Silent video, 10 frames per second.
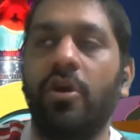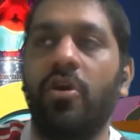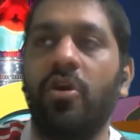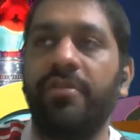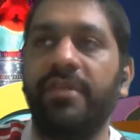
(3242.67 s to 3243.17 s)

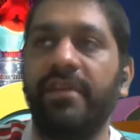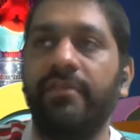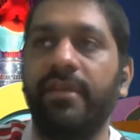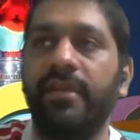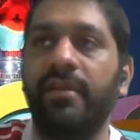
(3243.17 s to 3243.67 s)
or they
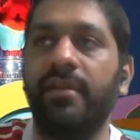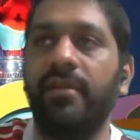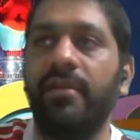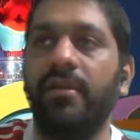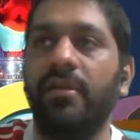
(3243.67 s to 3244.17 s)
will
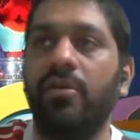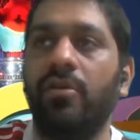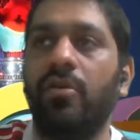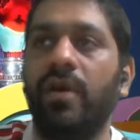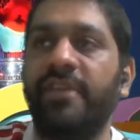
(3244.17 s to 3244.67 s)

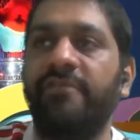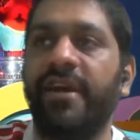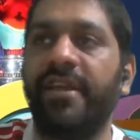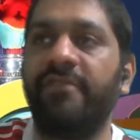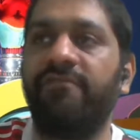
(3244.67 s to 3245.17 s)
go as
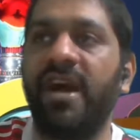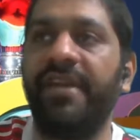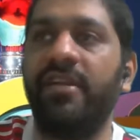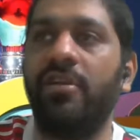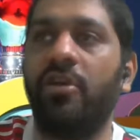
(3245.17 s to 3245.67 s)
far as the
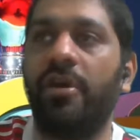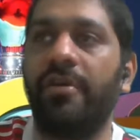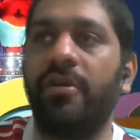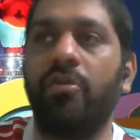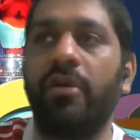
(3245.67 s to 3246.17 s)
final or
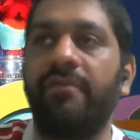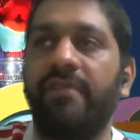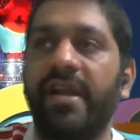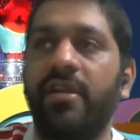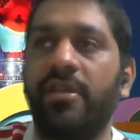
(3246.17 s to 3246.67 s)

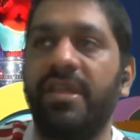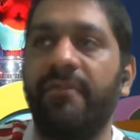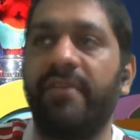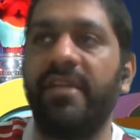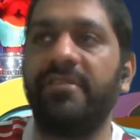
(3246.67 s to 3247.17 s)
quarter-final or
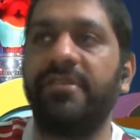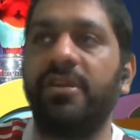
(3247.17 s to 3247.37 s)
semi-finals?